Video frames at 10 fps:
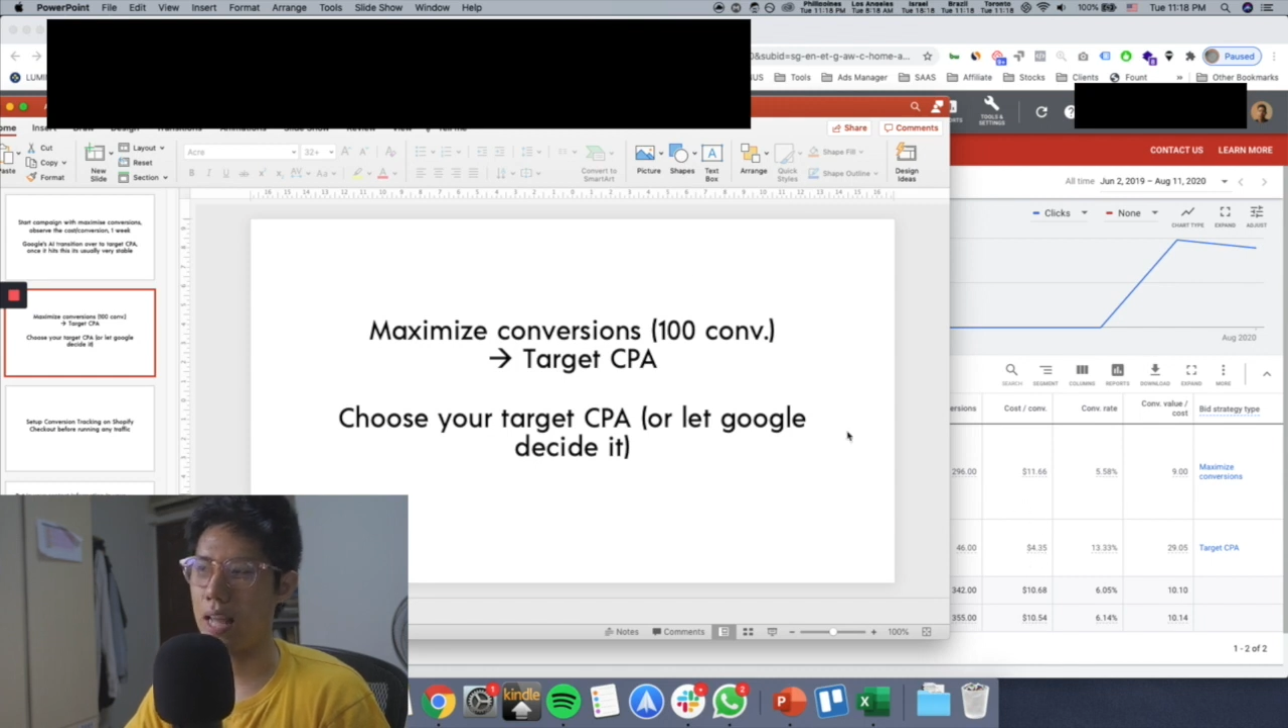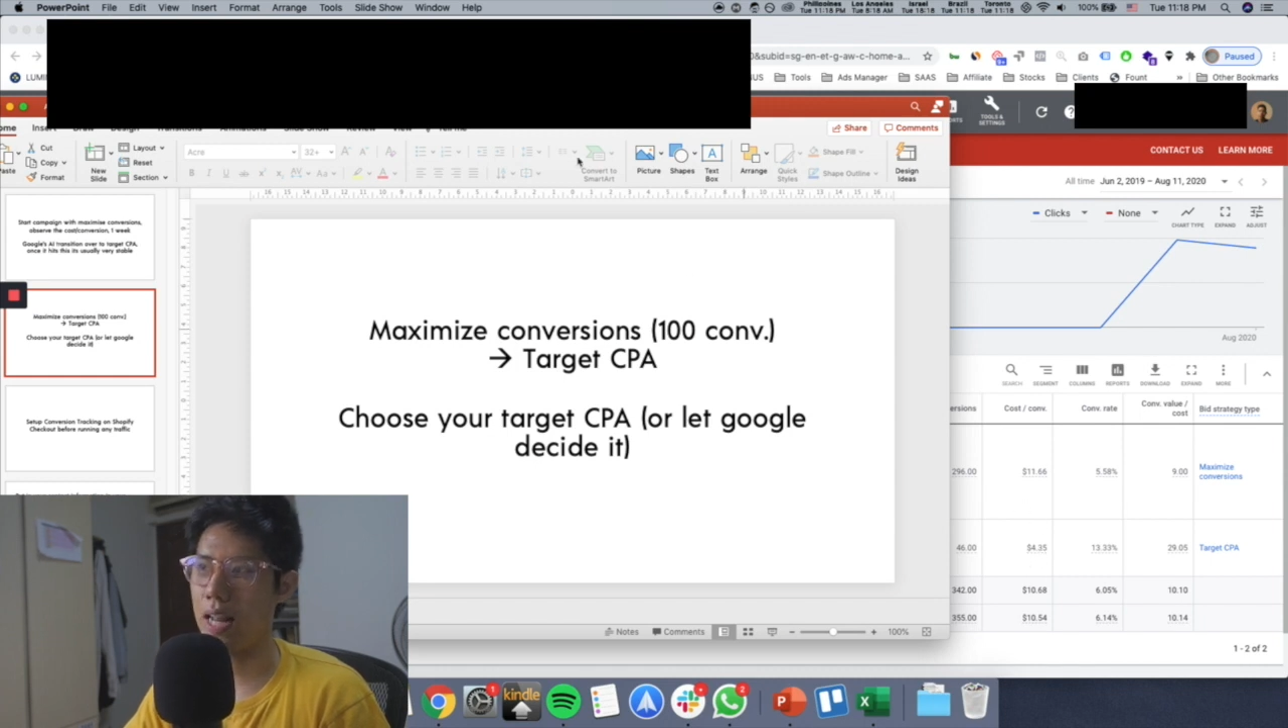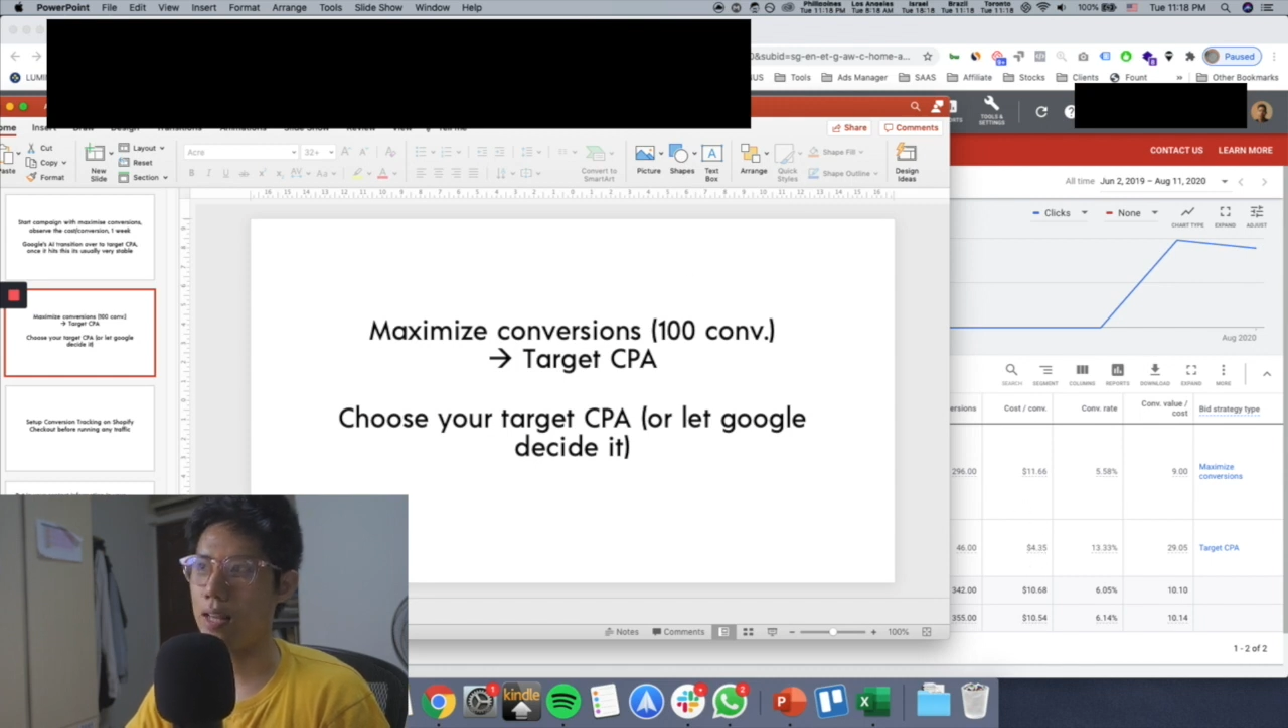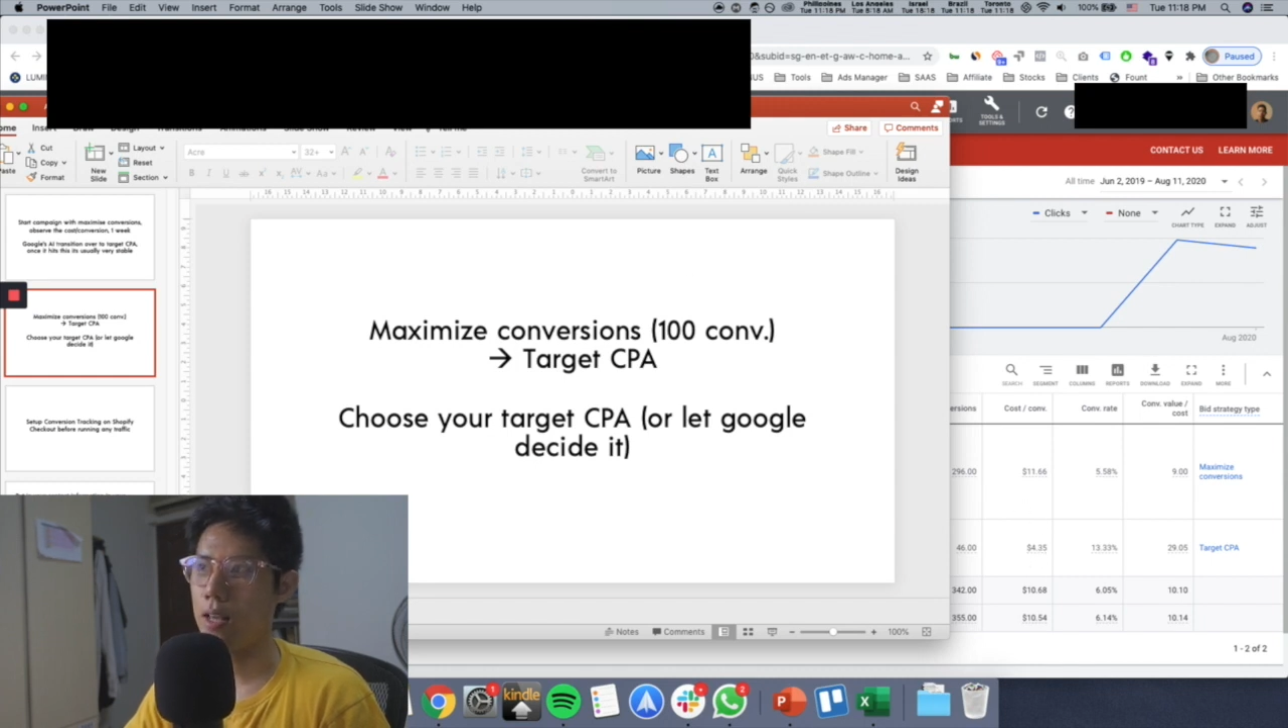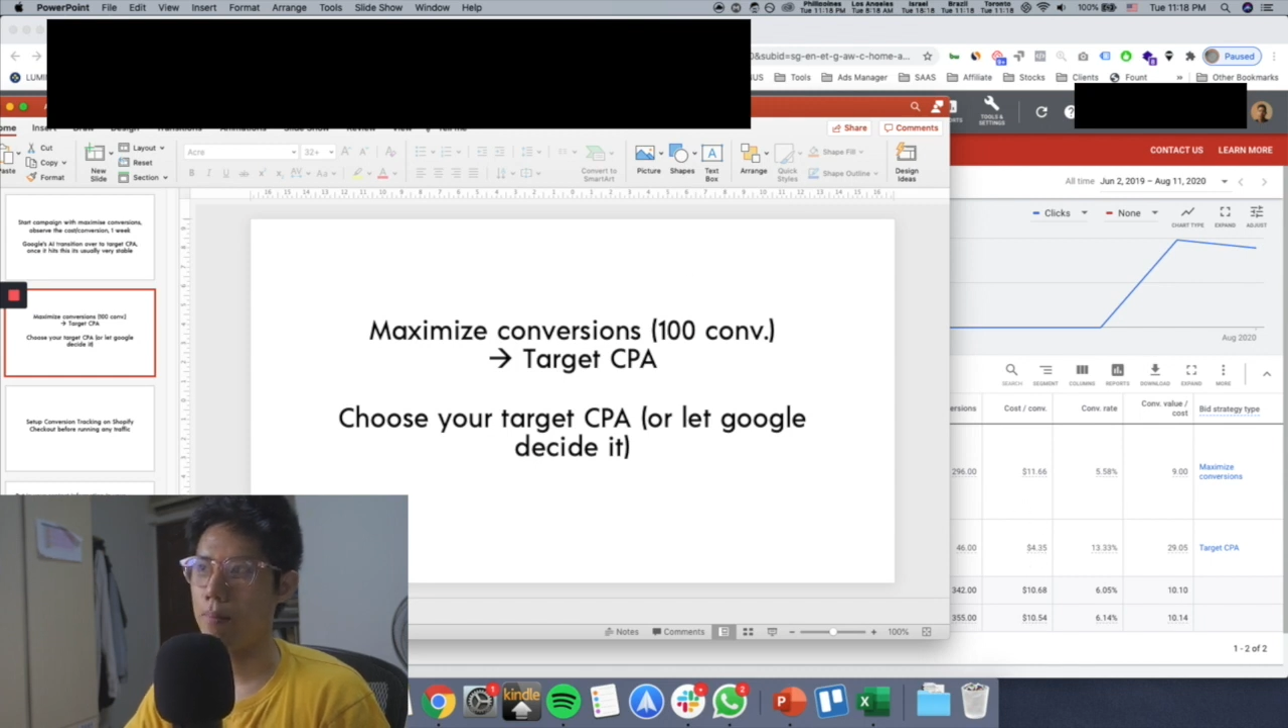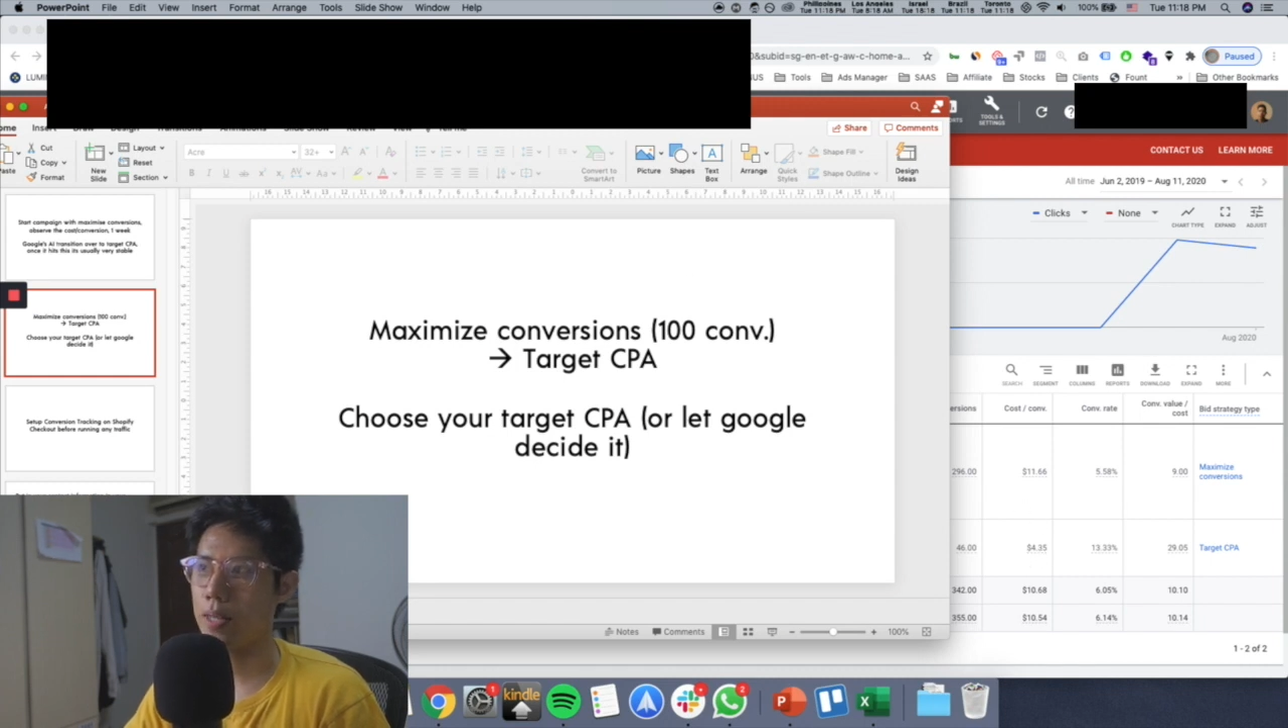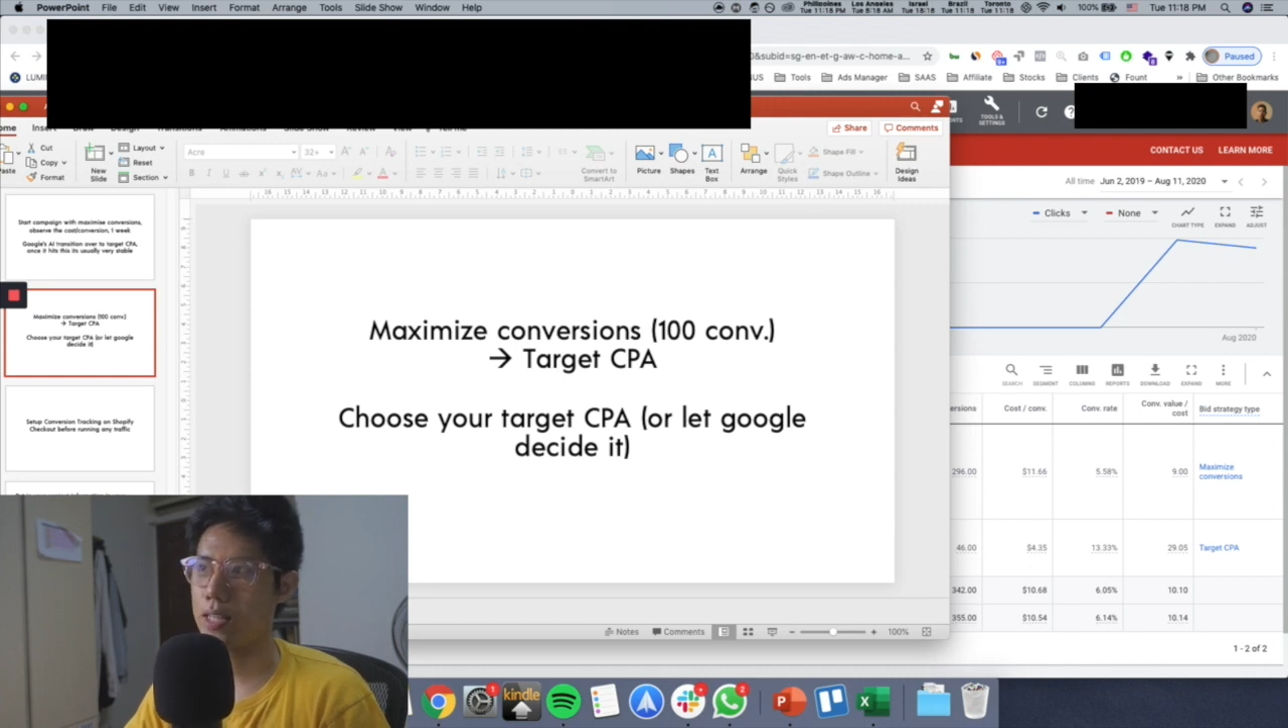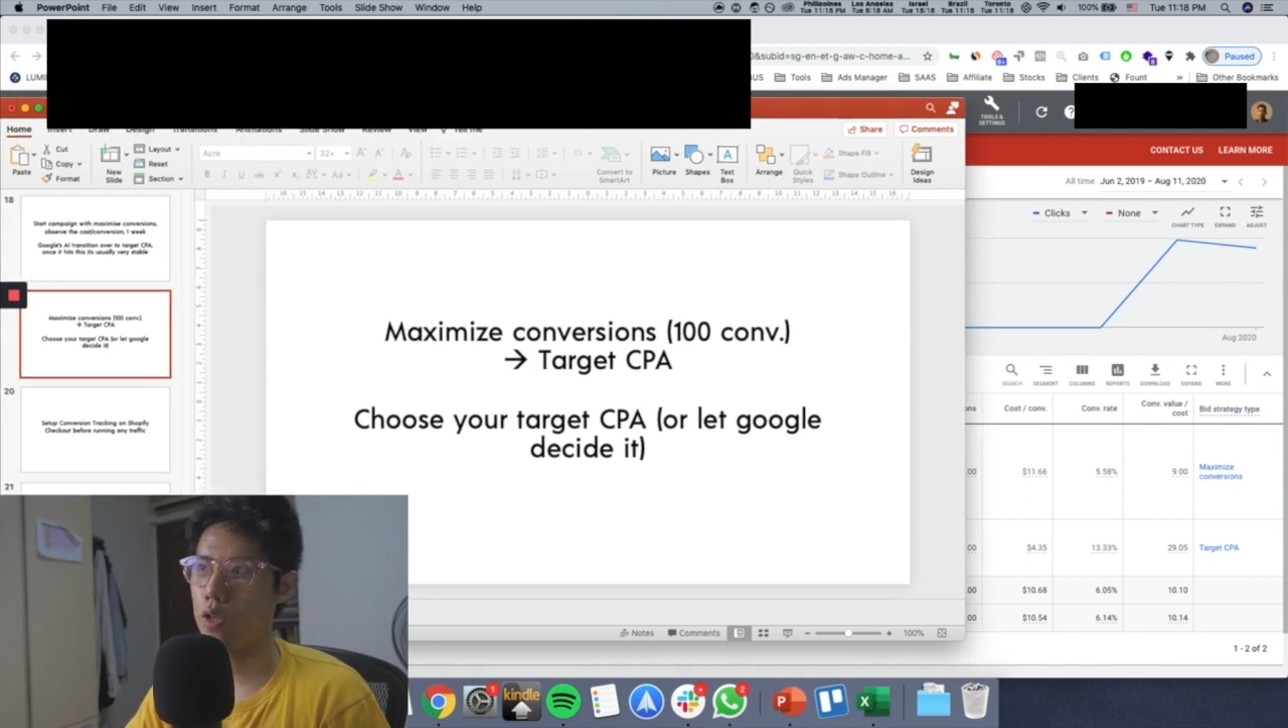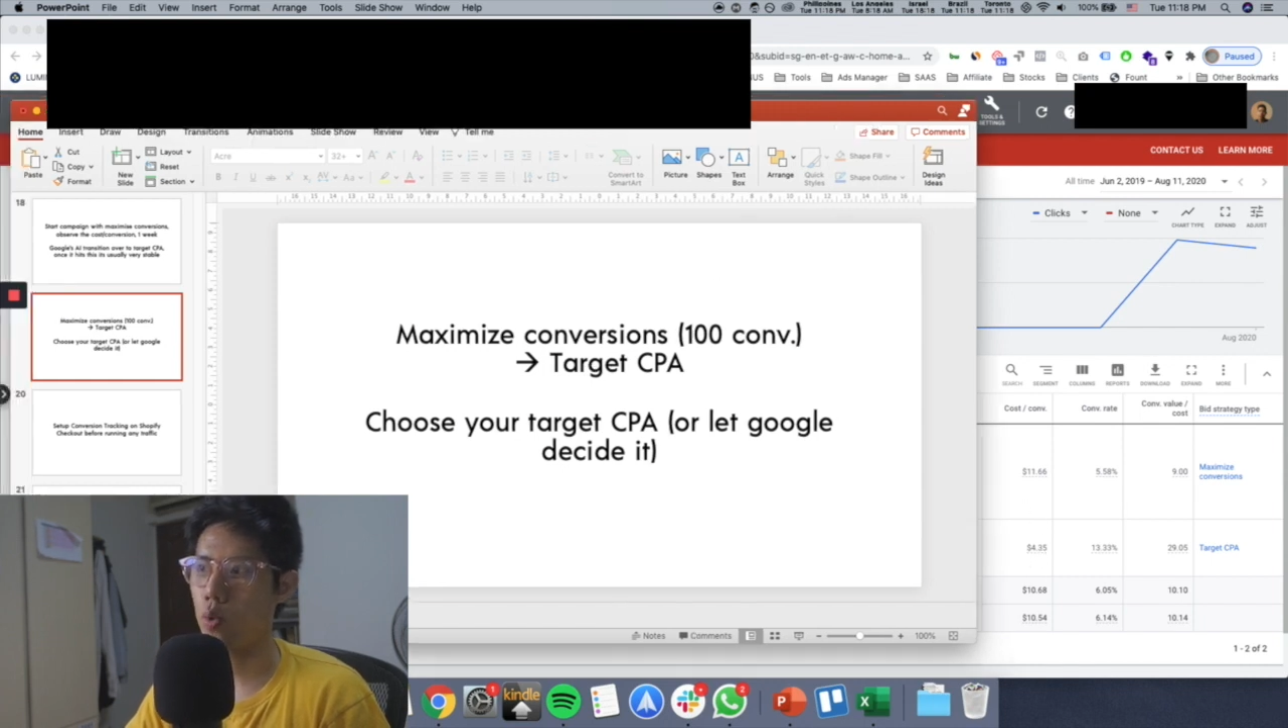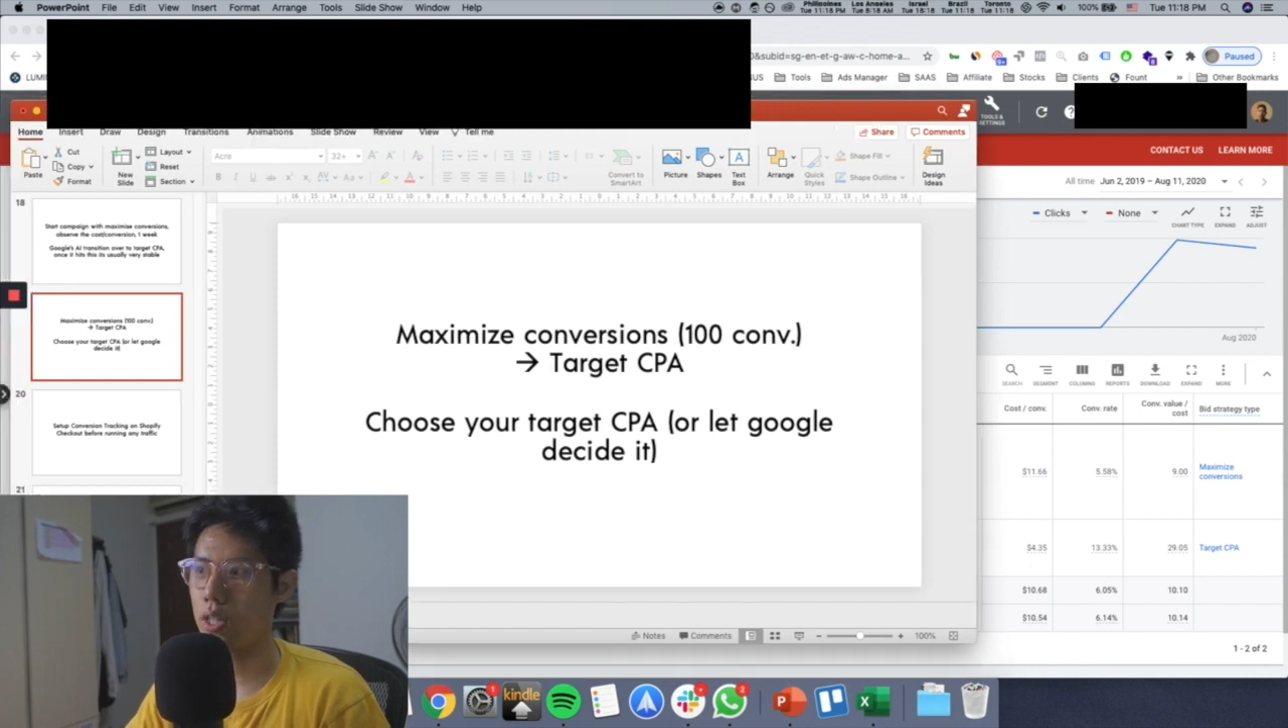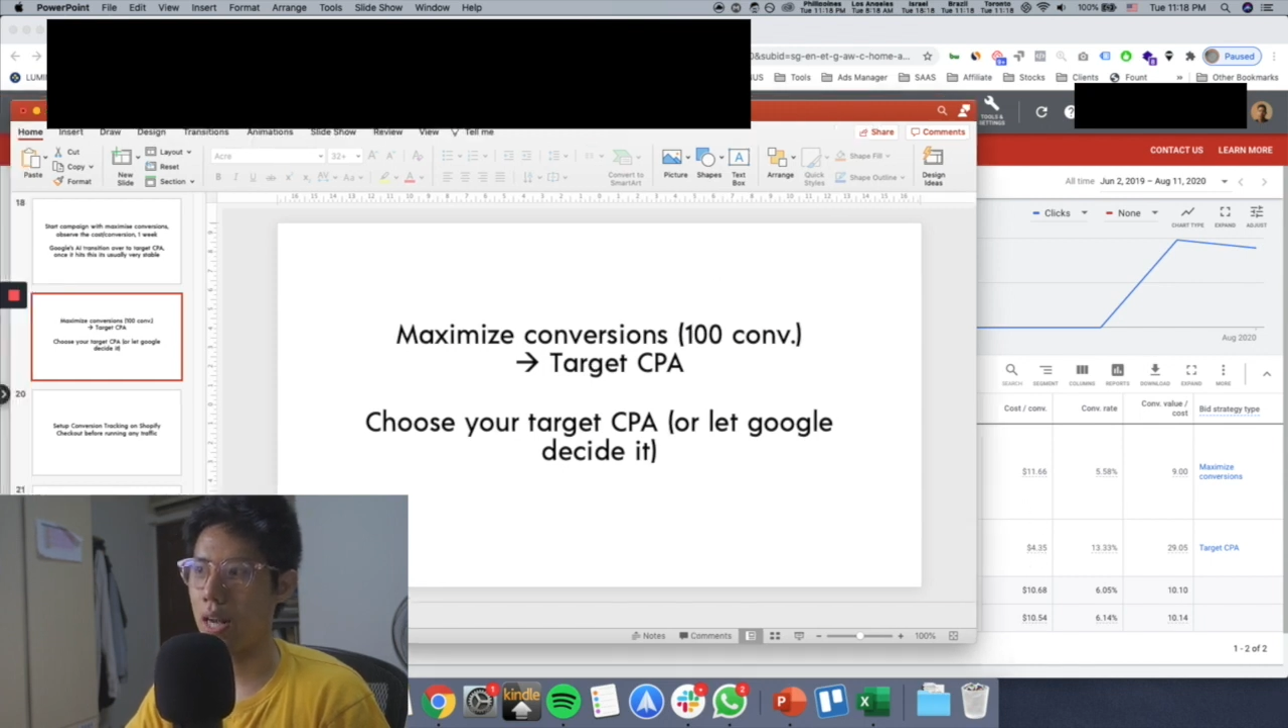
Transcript: And then basically you want to